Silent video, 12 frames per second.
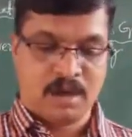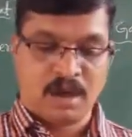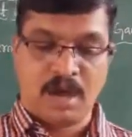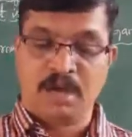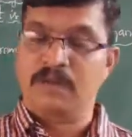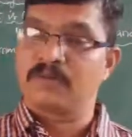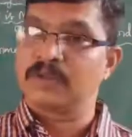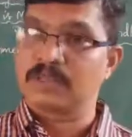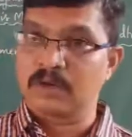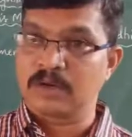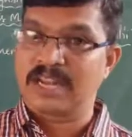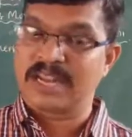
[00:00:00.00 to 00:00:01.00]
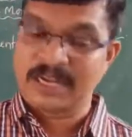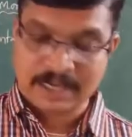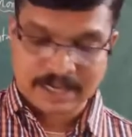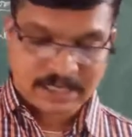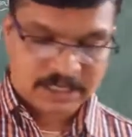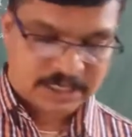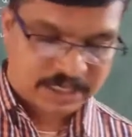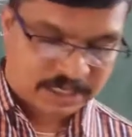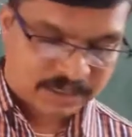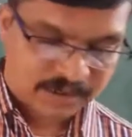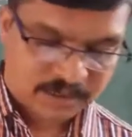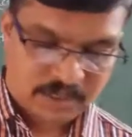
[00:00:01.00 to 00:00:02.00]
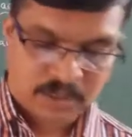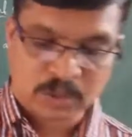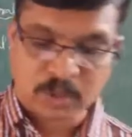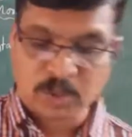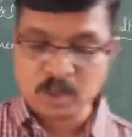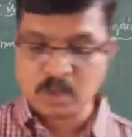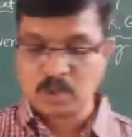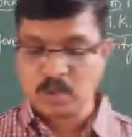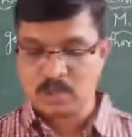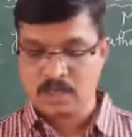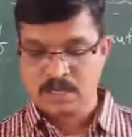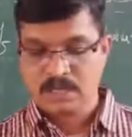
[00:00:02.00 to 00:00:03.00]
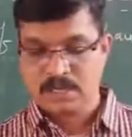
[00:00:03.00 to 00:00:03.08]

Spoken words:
or without an intention to do good,